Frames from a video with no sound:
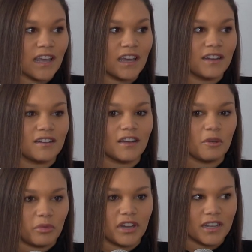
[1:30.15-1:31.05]
and
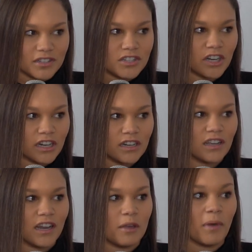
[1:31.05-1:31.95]
I played against her.
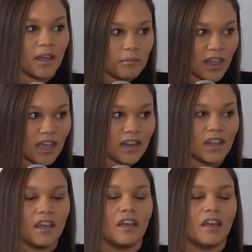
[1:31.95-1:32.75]
And I met him then,